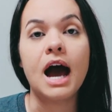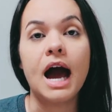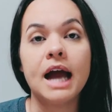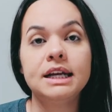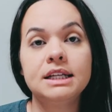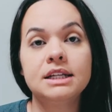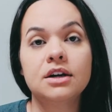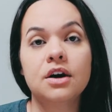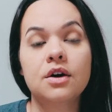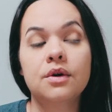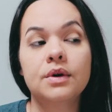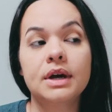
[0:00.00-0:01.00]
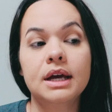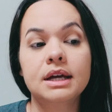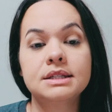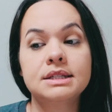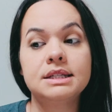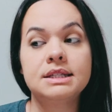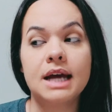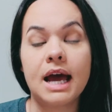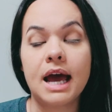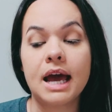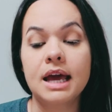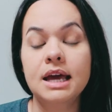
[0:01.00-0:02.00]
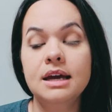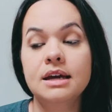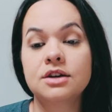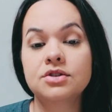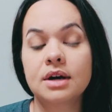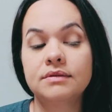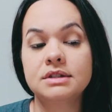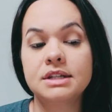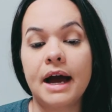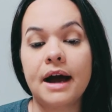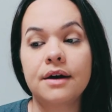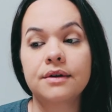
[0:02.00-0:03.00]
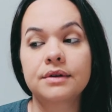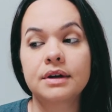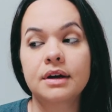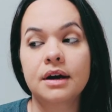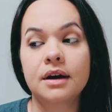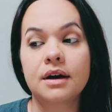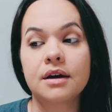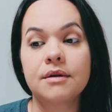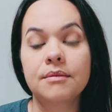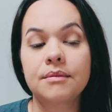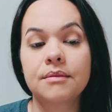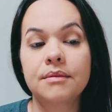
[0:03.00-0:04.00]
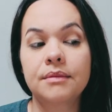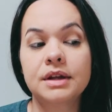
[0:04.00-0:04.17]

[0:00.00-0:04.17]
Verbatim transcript: I need to go today and travel down um,